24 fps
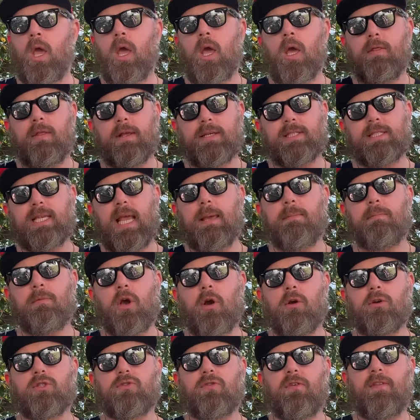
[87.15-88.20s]
The same
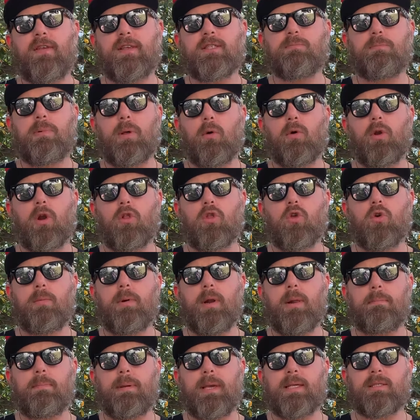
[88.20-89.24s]
goes for these billet
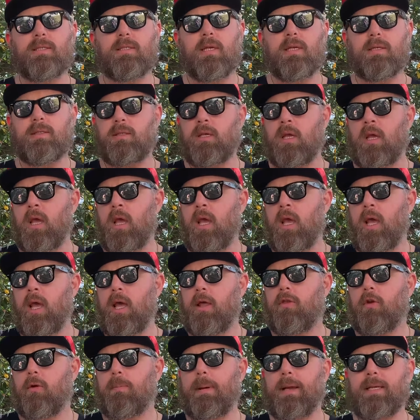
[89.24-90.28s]
aluminum pieces.
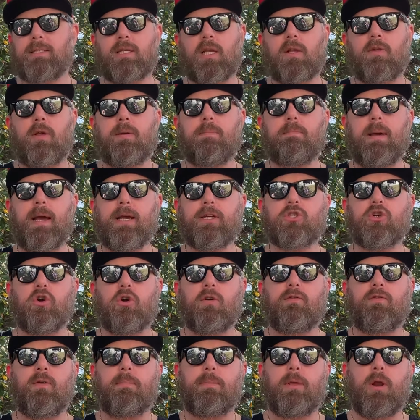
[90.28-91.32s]
They're basically
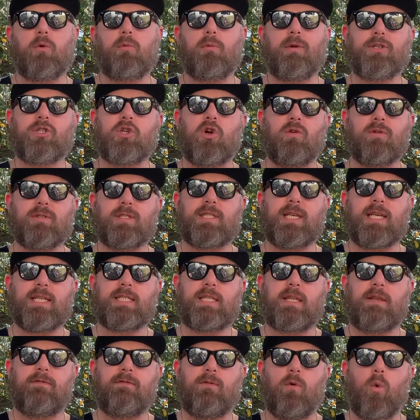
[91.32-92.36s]
measured from the original
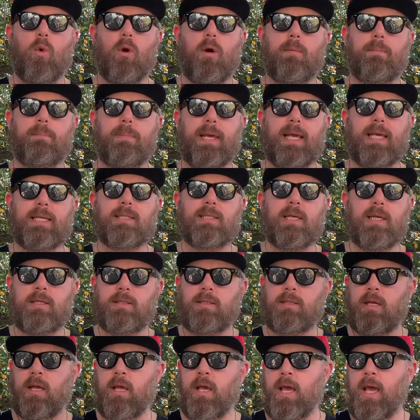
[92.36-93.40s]
64
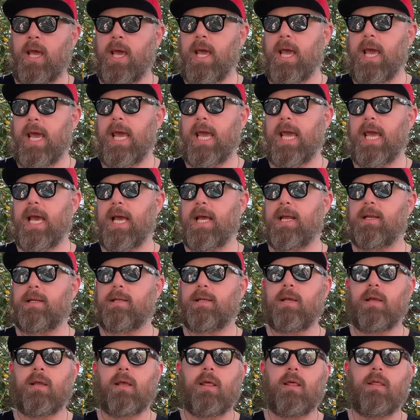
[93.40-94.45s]
pieces,
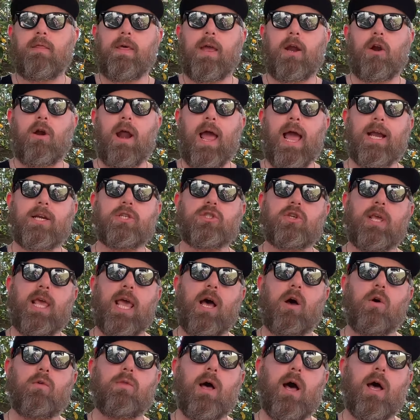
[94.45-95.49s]
and they are actually
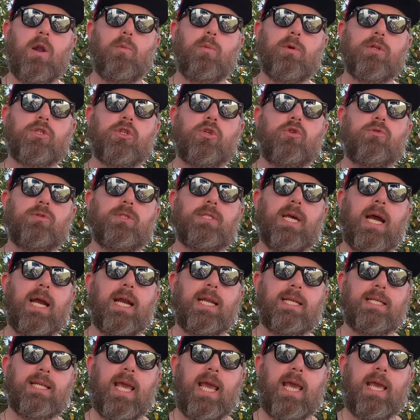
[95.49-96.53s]
held on with
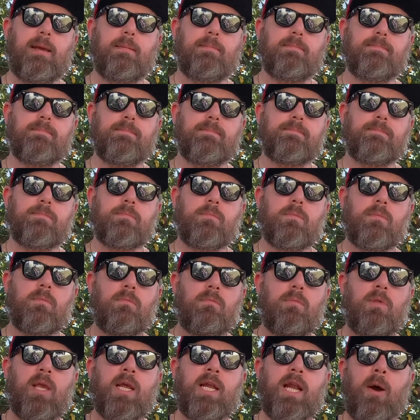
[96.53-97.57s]
two-sided tape.
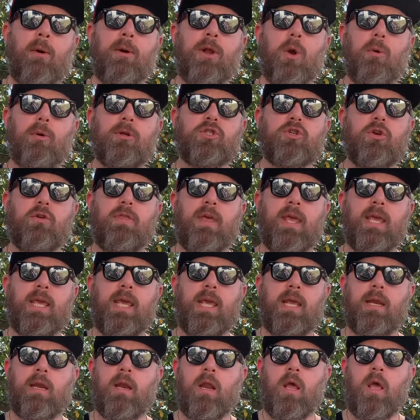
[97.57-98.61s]
Now I know what you're
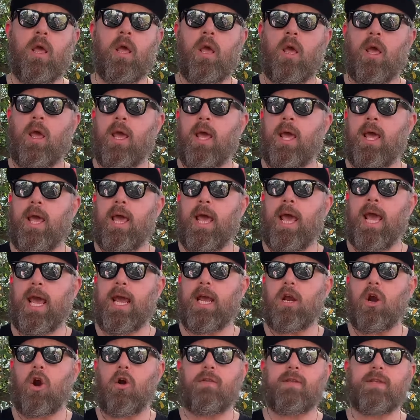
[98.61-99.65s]
thinking.
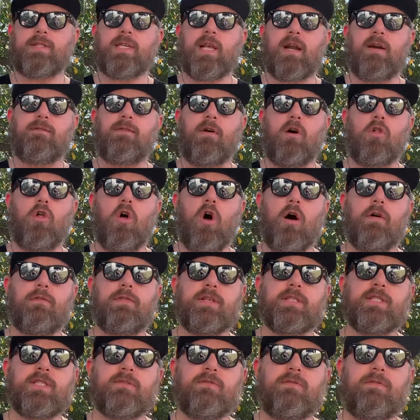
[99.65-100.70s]
Hey, are these gonna fall off?
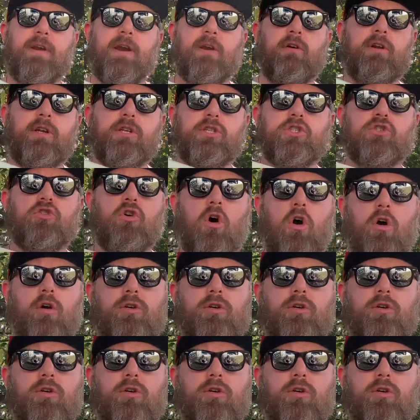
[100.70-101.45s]
This is very strong